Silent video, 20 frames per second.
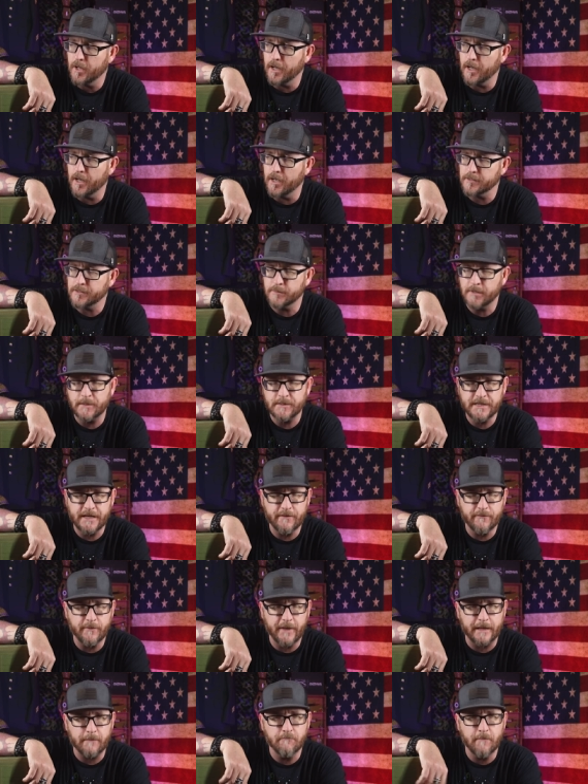Uh, sometimes they
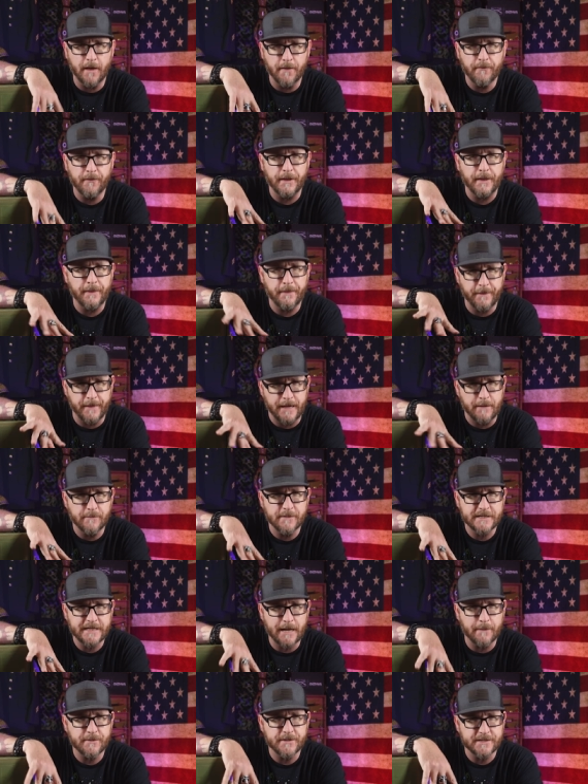have like monthly
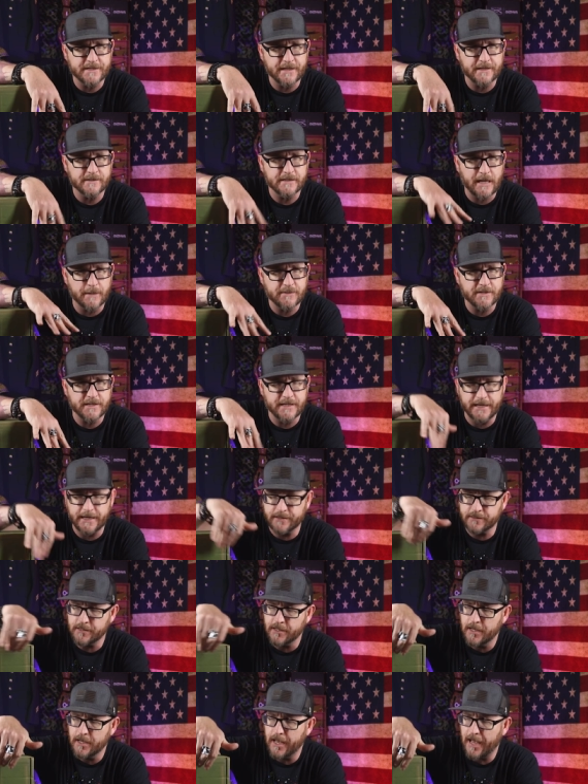themed type of, types of
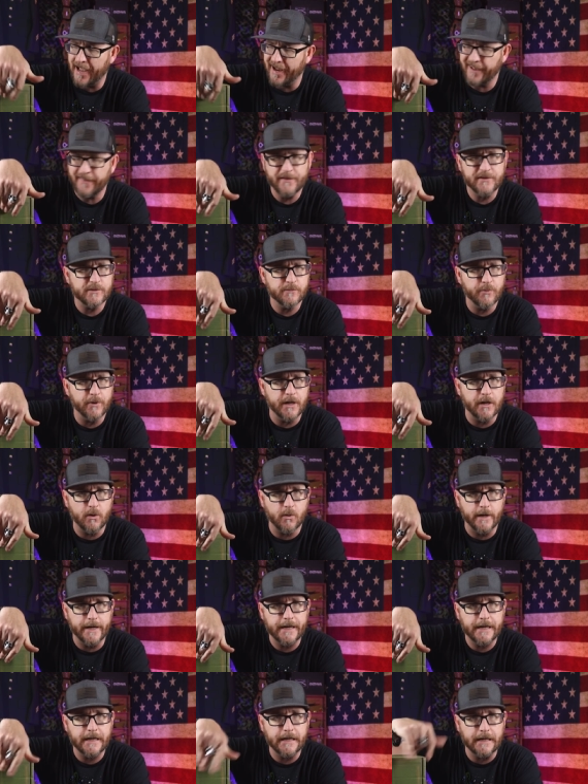things. I got this one pretty
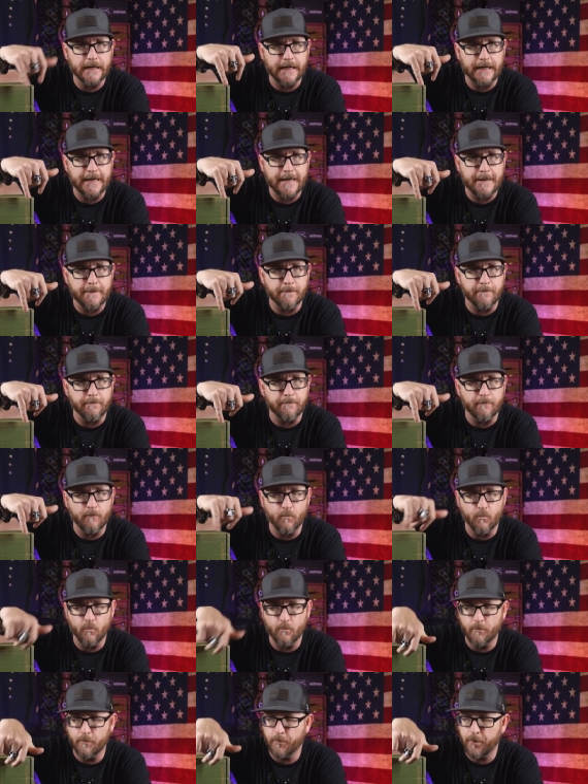quick. Um,
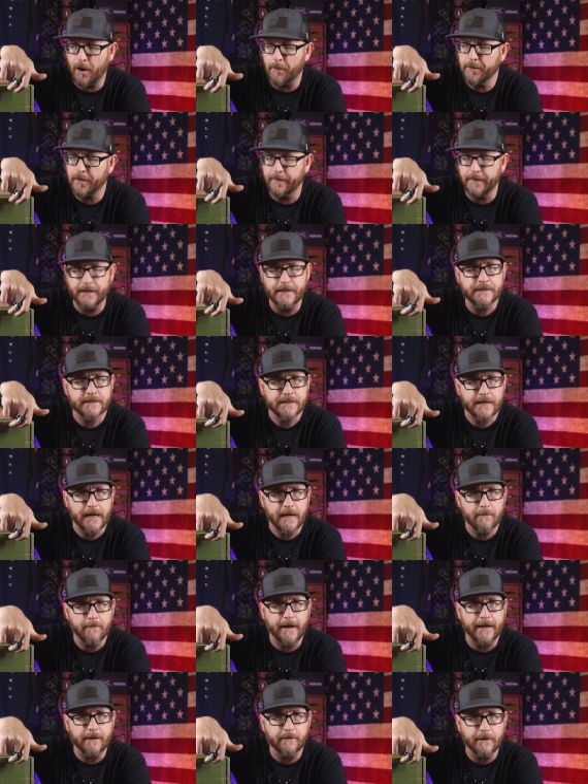probably on the
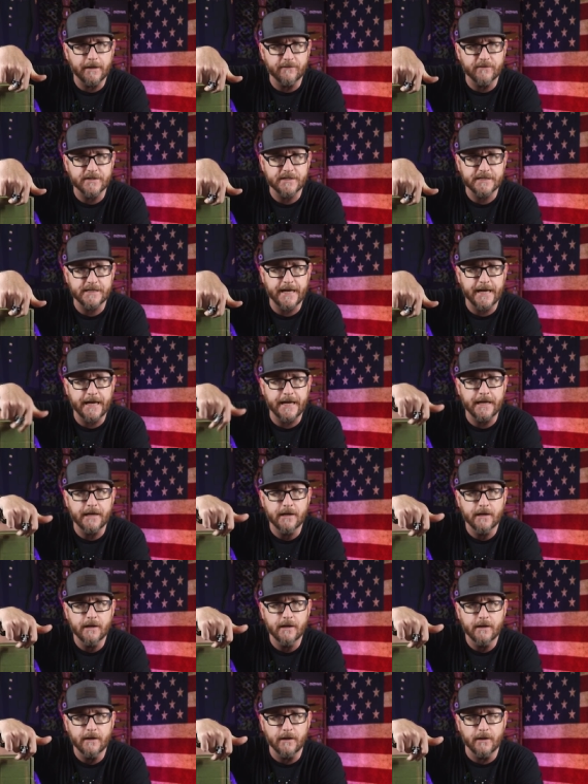inside it might even say,
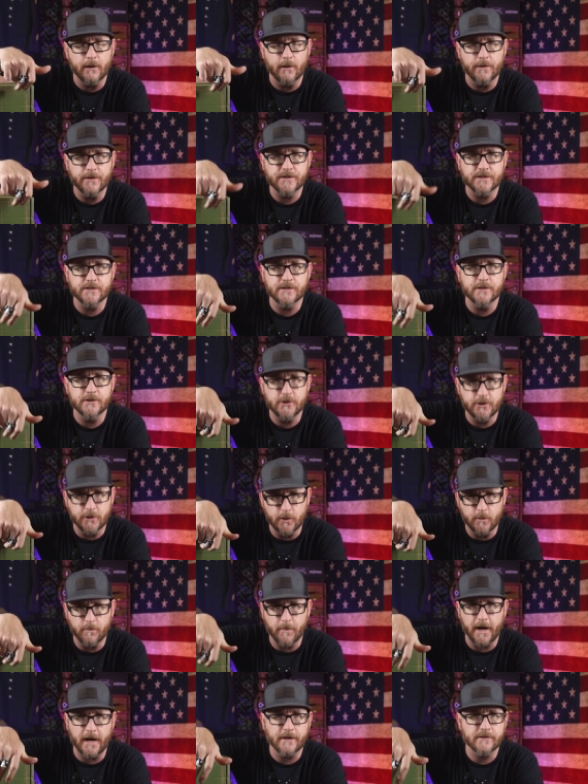you know, this is the
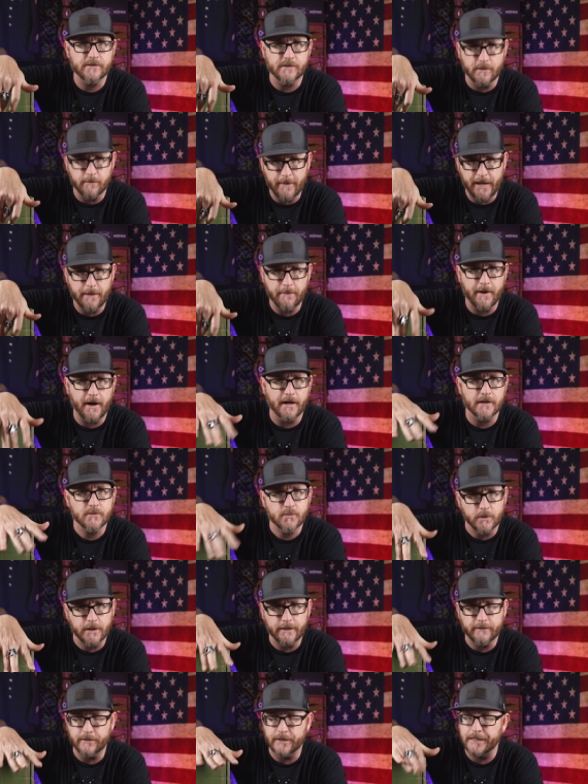June box or the May box,
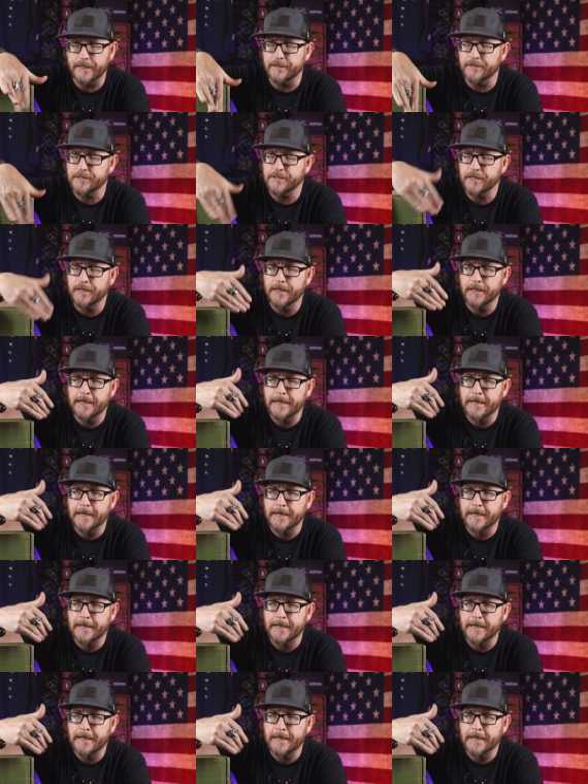whatever it is.